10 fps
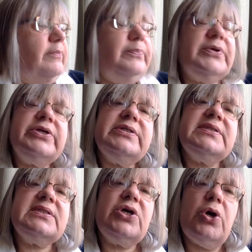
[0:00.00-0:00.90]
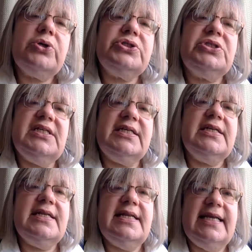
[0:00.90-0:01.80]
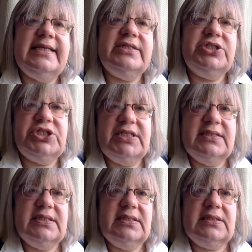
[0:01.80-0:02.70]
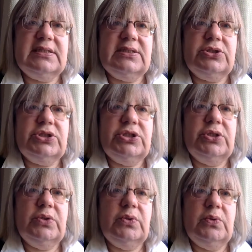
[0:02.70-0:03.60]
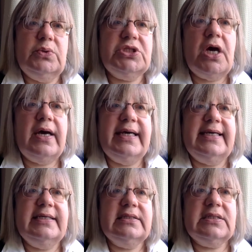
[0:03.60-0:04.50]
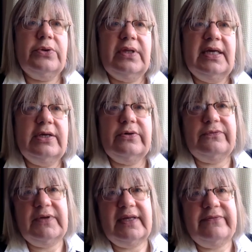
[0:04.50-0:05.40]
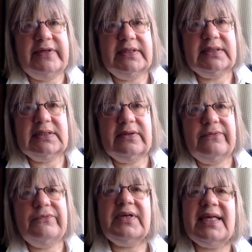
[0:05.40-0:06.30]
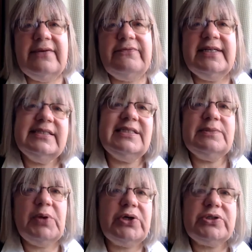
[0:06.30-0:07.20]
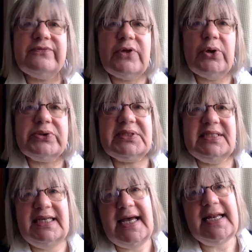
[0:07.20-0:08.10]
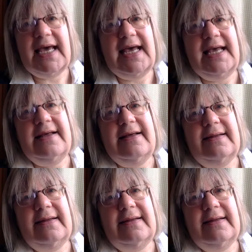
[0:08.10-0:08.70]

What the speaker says: Because God didn't need Jesus to die so that he could forgive us. Forgiveness is part of God's DNA.